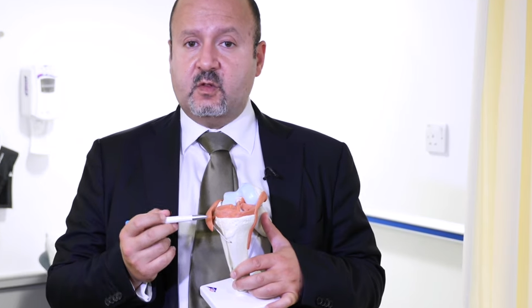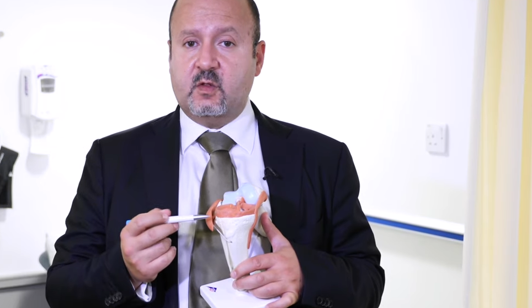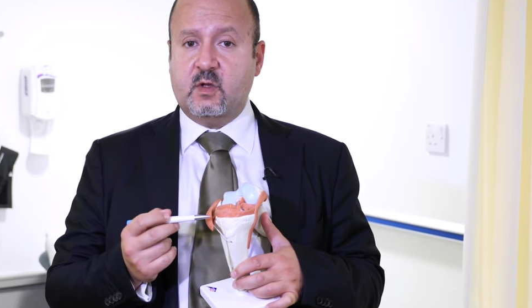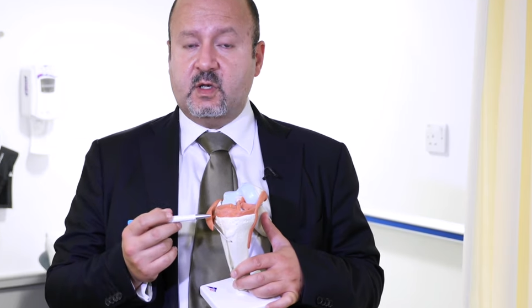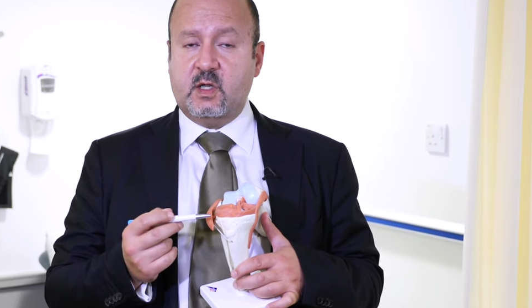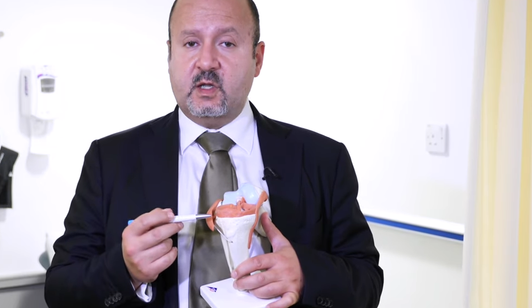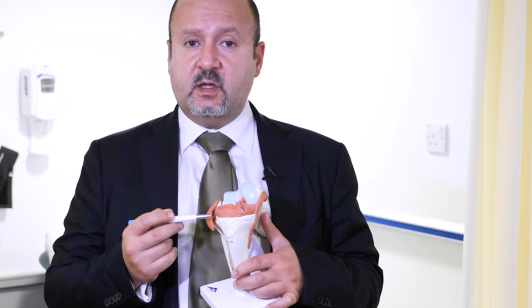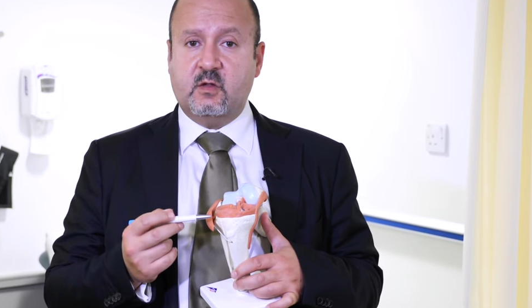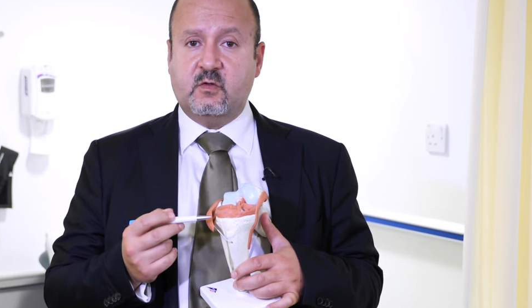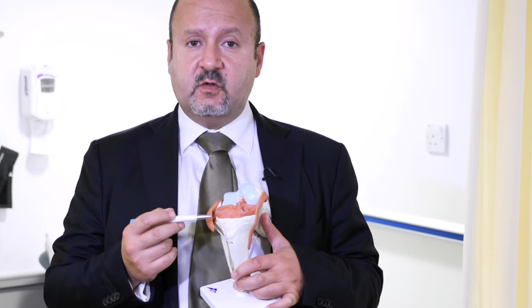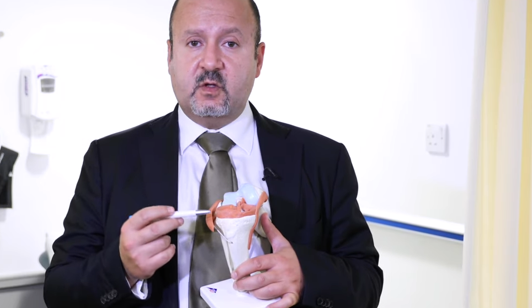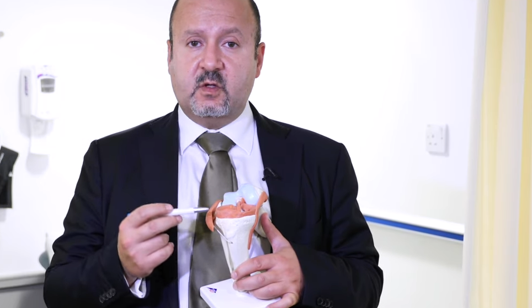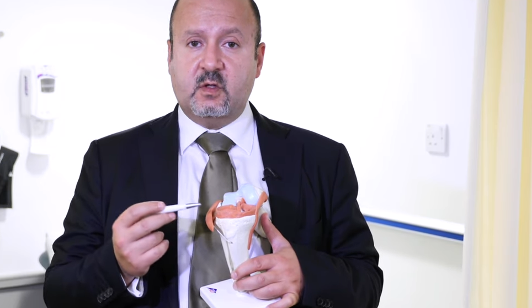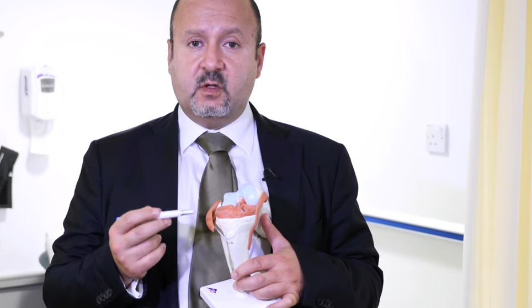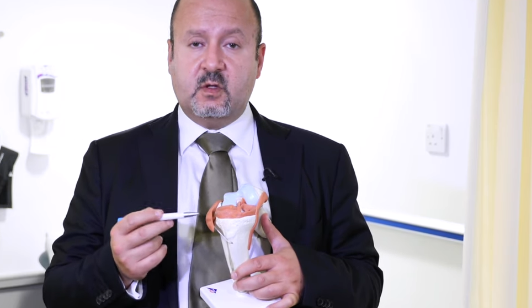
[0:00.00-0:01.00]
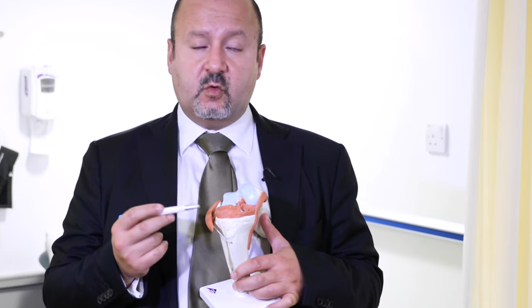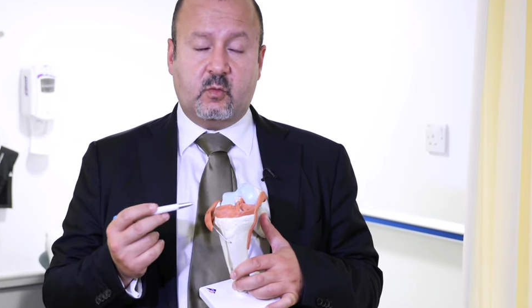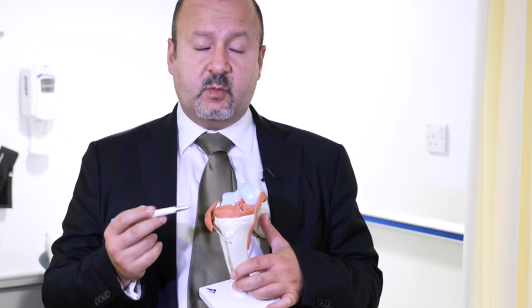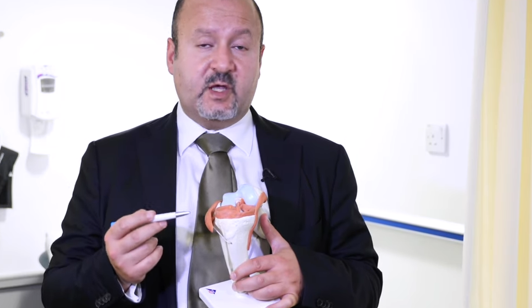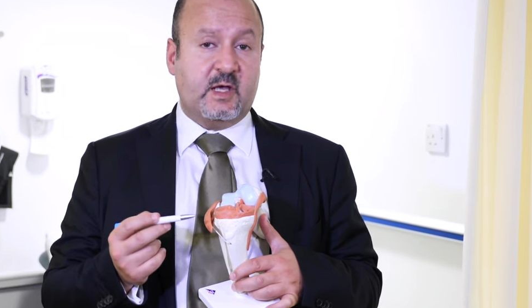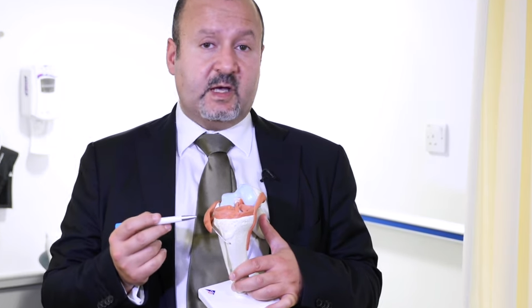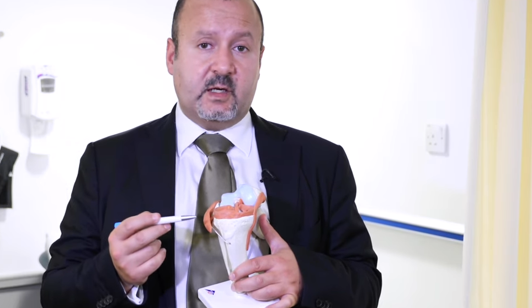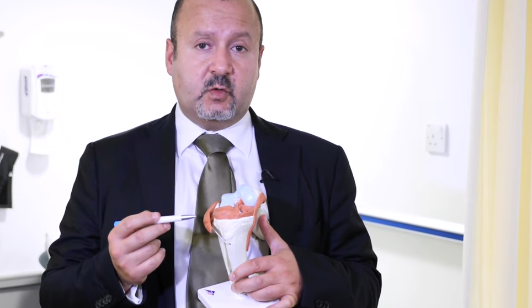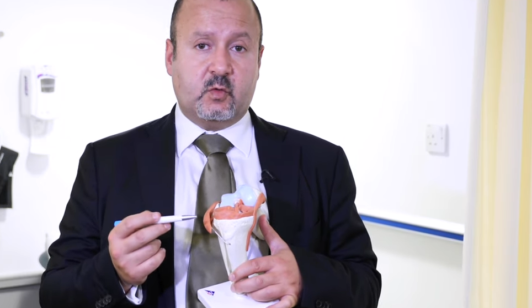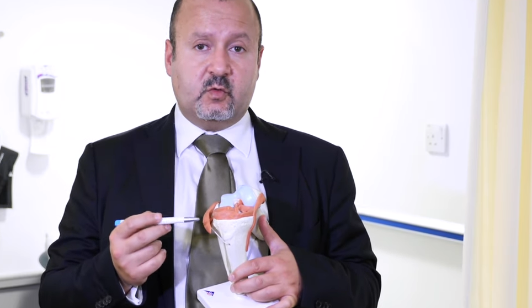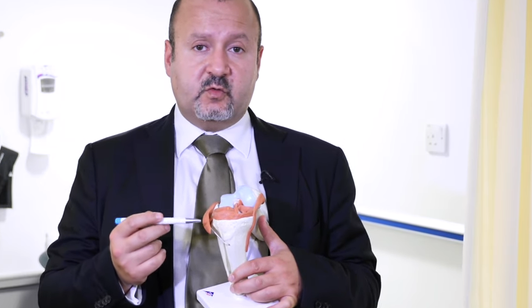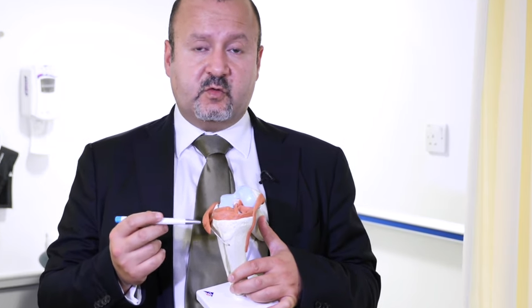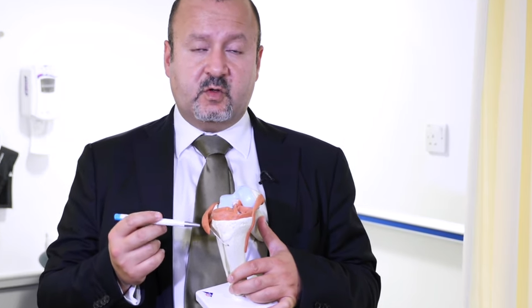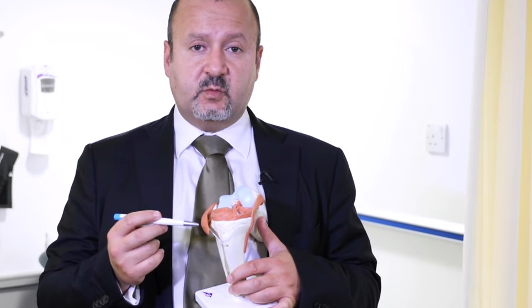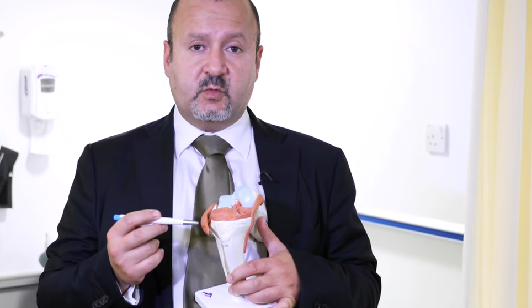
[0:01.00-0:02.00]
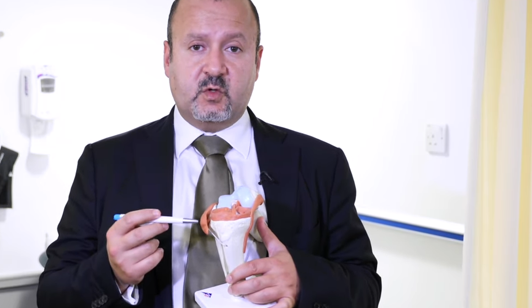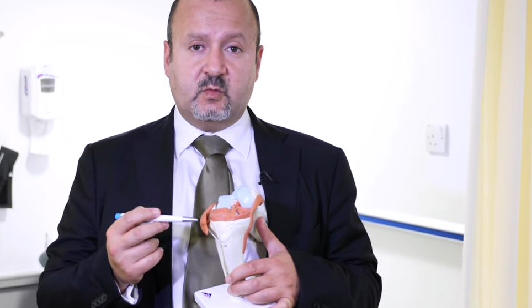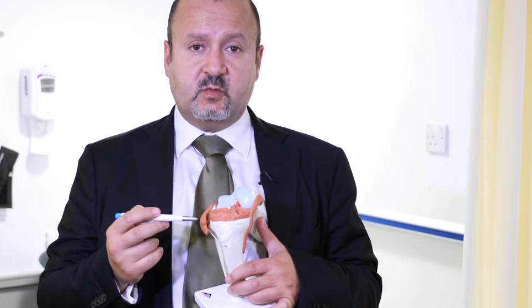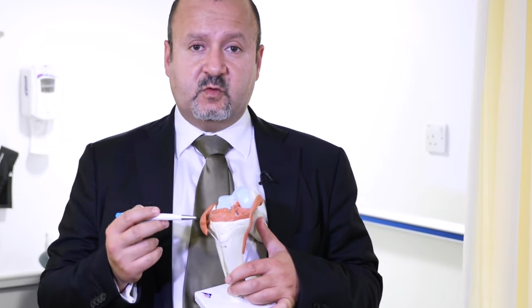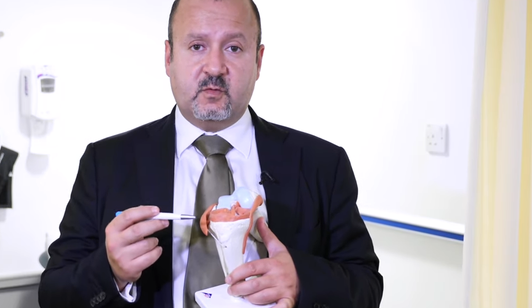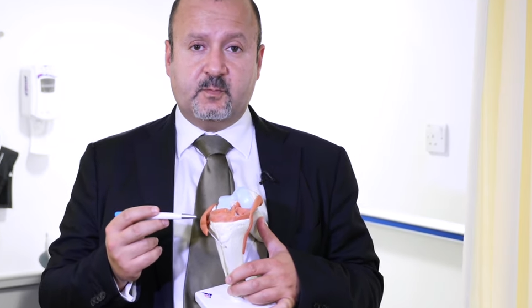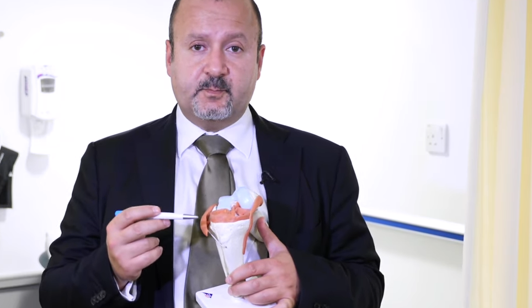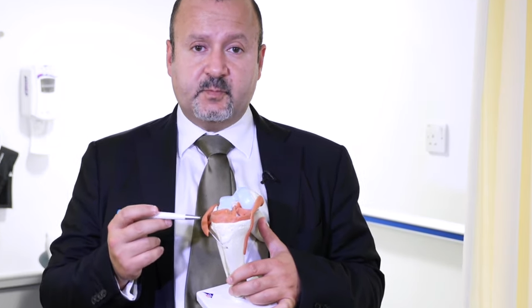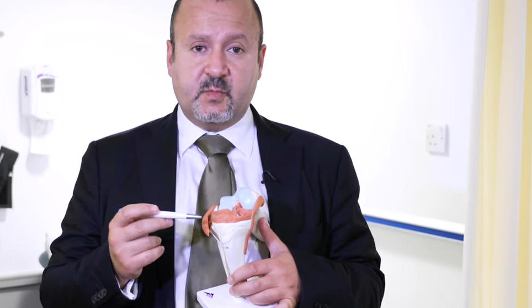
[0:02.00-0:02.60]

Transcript: the knees or mechanical symptoms.